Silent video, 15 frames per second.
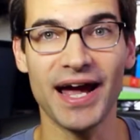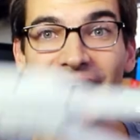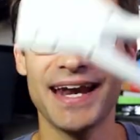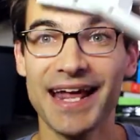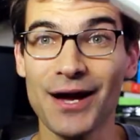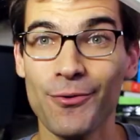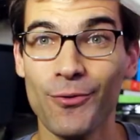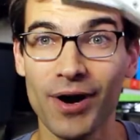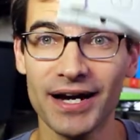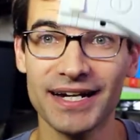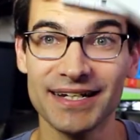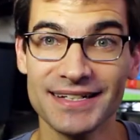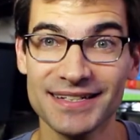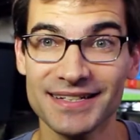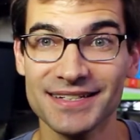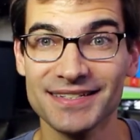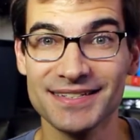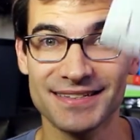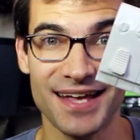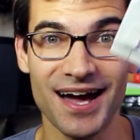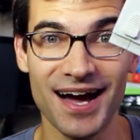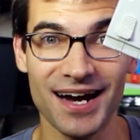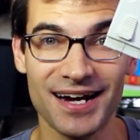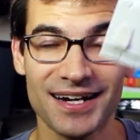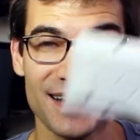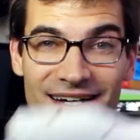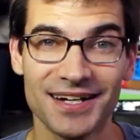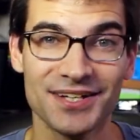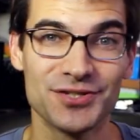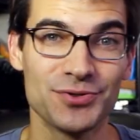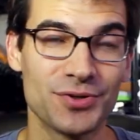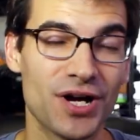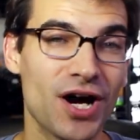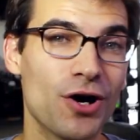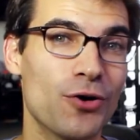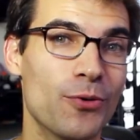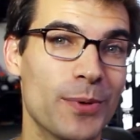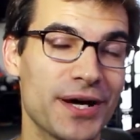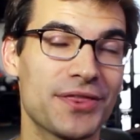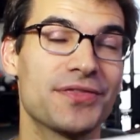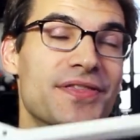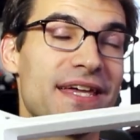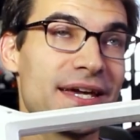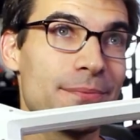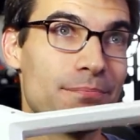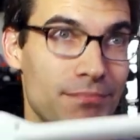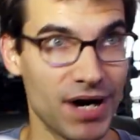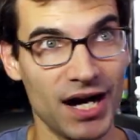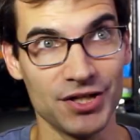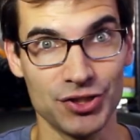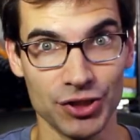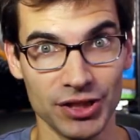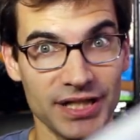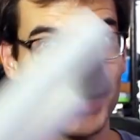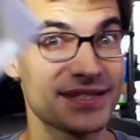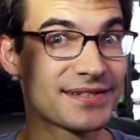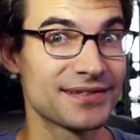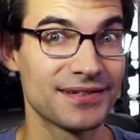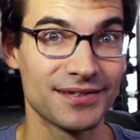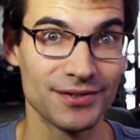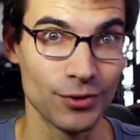and a white stock to go with the Modulus